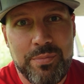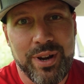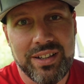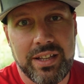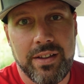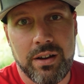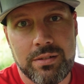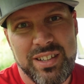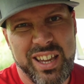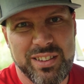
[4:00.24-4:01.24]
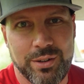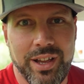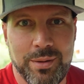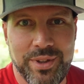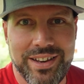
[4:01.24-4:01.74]
apparently they're taking their
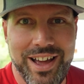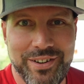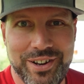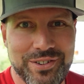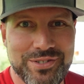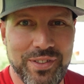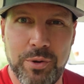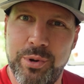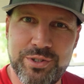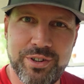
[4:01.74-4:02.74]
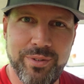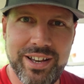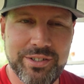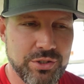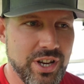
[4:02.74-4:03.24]
time getting out of here, so they're pushing it
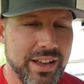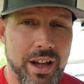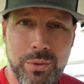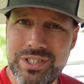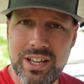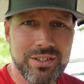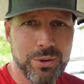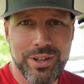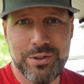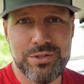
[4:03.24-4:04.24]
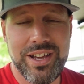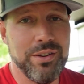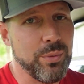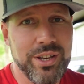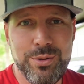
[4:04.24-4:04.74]
right till checkout, which I totally
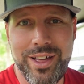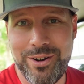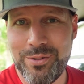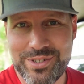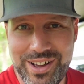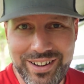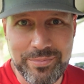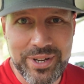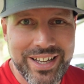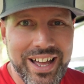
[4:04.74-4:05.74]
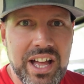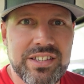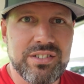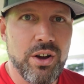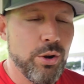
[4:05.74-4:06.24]
understand. We do that all the time.
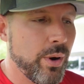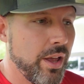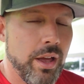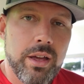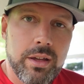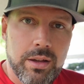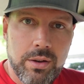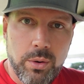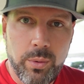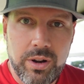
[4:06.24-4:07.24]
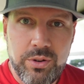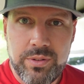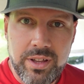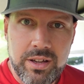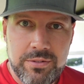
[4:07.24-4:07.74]
So we're
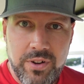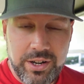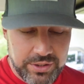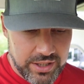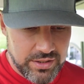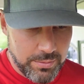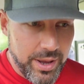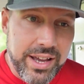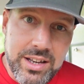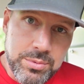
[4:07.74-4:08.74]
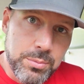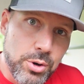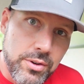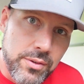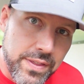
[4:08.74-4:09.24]
doing the final touches. I'm packing up to
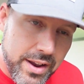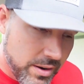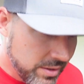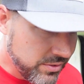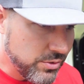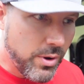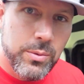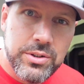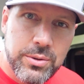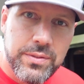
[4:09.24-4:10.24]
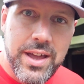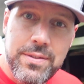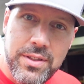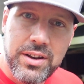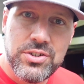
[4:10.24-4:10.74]
move over there. So while we're doing that,
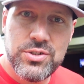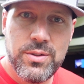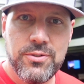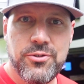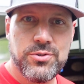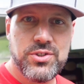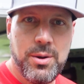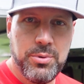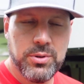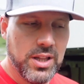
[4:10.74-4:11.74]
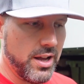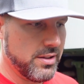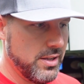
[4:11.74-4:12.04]
thought I'd show you the first couple